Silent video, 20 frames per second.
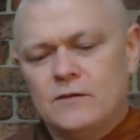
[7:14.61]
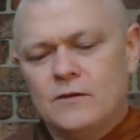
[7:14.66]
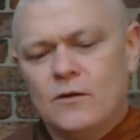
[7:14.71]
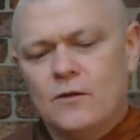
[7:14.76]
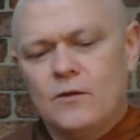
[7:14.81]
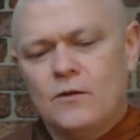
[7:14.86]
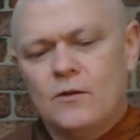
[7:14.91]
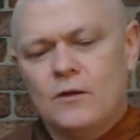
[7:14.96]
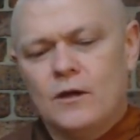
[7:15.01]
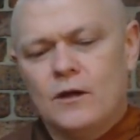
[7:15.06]

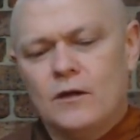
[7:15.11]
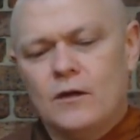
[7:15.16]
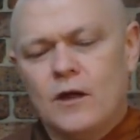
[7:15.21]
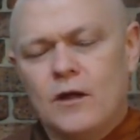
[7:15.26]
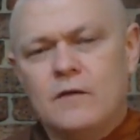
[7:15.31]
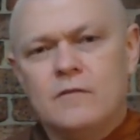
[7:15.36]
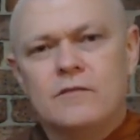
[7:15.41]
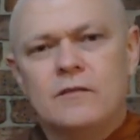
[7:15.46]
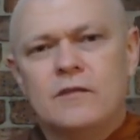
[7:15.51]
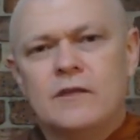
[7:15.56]
a
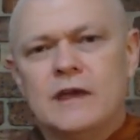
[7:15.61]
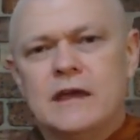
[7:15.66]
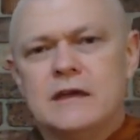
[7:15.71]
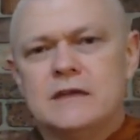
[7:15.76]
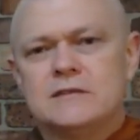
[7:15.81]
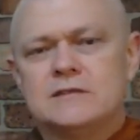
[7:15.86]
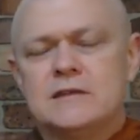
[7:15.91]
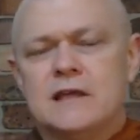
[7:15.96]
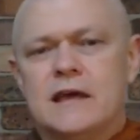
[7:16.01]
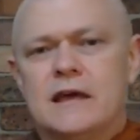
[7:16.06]
lot of the
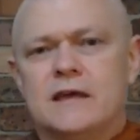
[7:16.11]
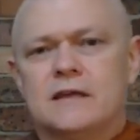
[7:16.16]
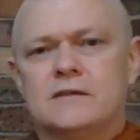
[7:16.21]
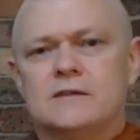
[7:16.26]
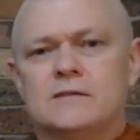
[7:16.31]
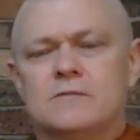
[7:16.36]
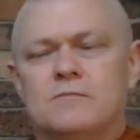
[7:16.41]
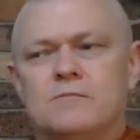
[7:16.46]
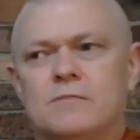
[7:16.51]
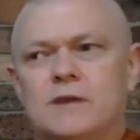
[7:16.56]
things
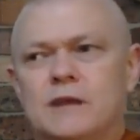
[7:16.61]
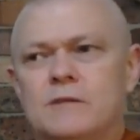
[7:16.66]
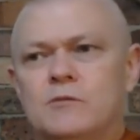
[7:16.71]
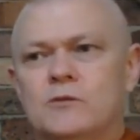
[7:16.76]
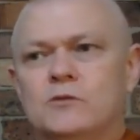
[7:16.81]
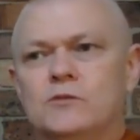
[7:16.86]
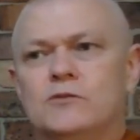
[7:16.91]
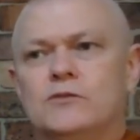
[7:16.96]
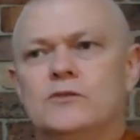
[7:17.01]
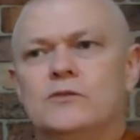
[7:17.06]
that
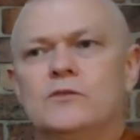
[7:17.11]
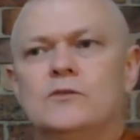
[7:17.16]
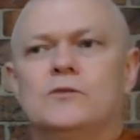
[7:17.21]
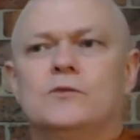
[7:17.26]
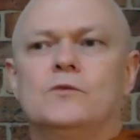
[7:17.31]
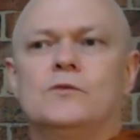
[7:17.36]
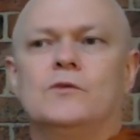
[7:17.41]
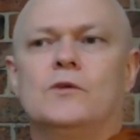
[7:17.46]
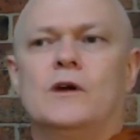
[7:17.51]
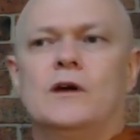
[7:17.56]
people
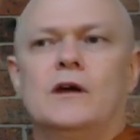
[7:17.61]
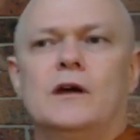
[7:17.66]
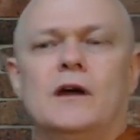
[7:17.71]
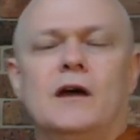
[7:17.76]
do